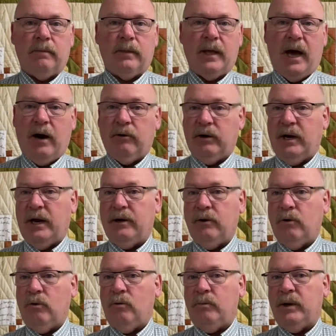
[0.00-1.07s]
How did I
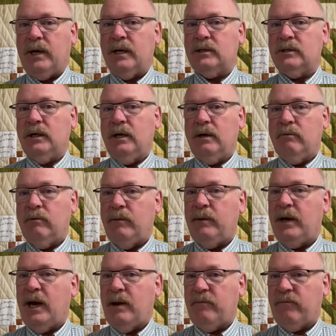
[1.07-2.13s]
know? Because we
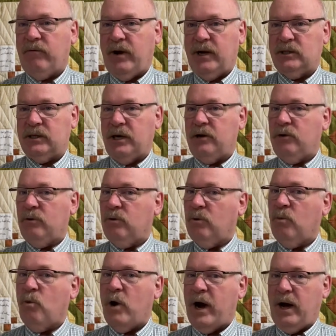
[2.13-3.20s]
became friends. I knew
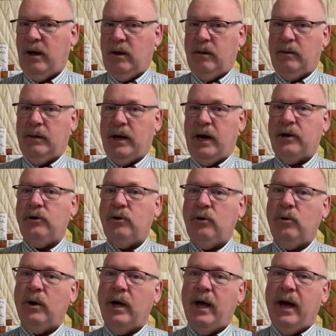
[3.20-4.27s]
him well. I
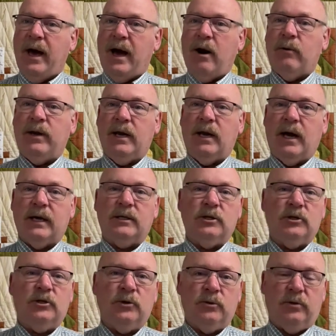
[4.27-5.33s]
knew how he liked to
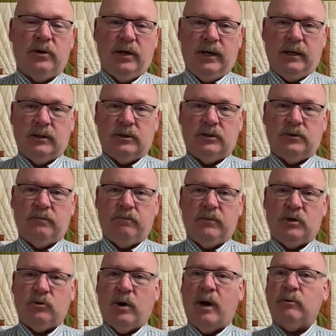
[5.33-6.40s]
do things.
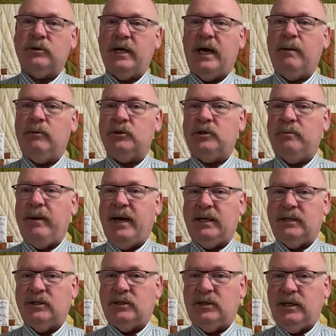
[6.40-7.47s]
So I was able to make
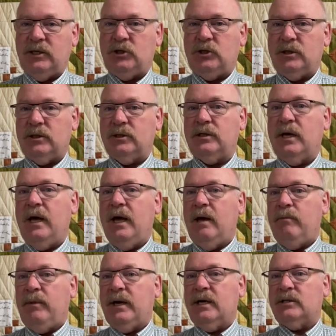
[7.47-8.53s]
decisions
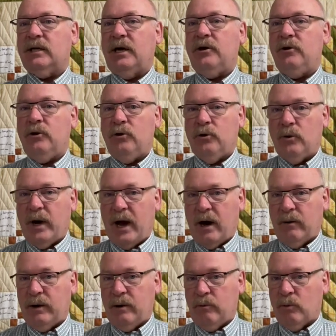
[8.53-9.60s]
because I knew how
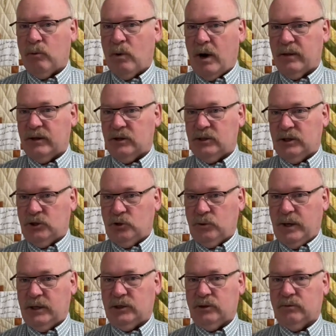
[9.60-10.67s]
he would want the
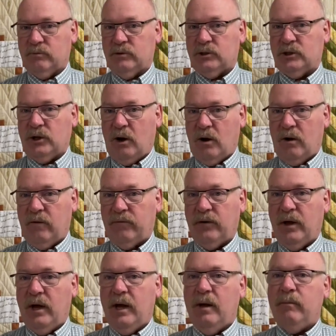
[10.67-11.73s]
situation resolved,
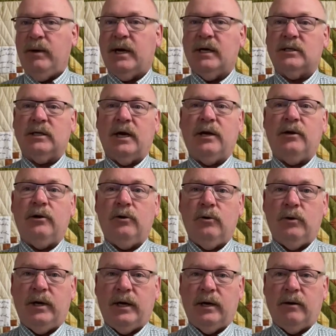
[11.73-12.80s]
because I knew
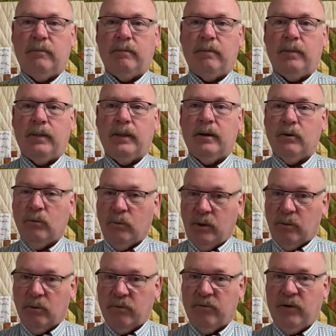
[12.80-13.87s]
him. We
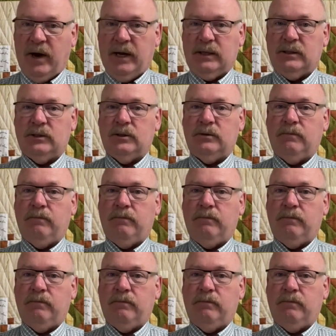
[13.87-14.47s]
were friends.